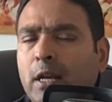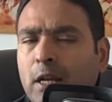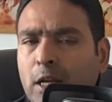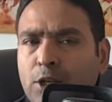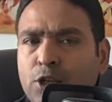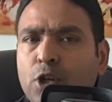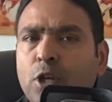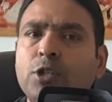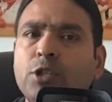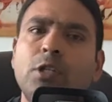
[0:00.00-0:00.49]

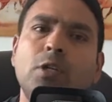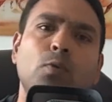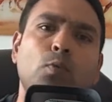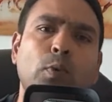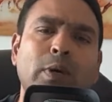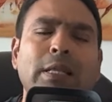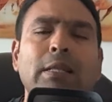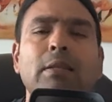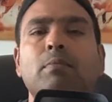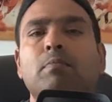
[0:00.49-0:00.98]
conjunction
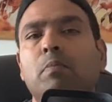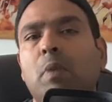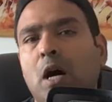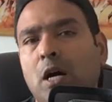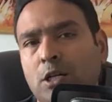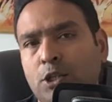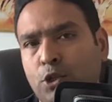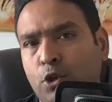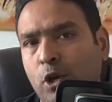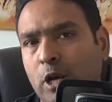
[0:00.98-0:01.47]
with
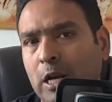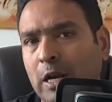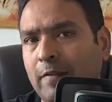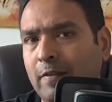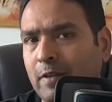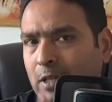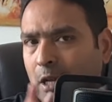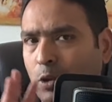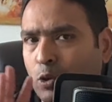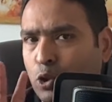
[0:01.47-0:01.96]
Mars to your
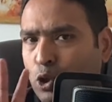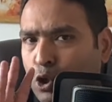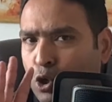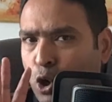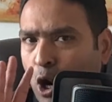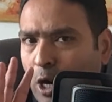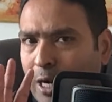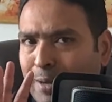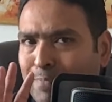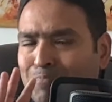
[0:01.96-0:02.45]
11th house. So
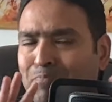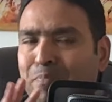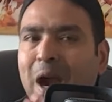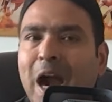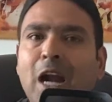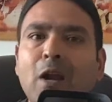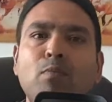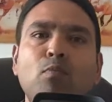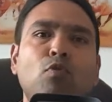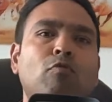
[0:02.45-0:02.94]
not a
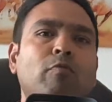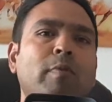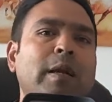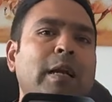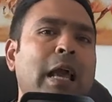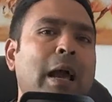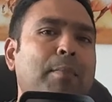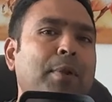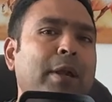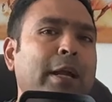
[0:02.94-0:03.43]
bad
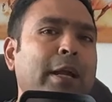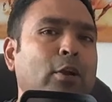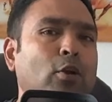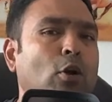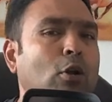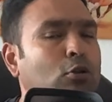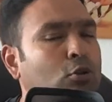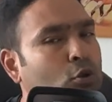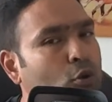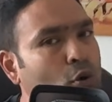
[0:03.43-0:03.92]
movement happening at
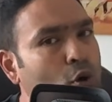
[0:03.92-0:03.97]
all.